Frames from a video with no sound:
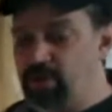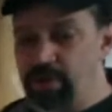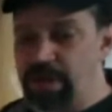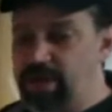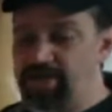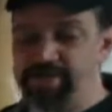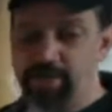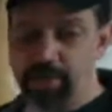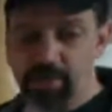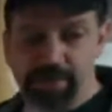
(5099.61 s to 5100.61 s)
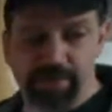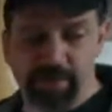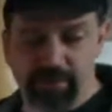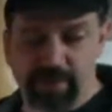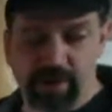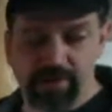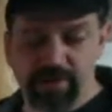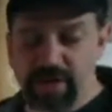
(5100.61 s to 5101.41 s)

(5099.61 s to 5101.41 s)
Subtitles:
we're not going to fill both of those cars.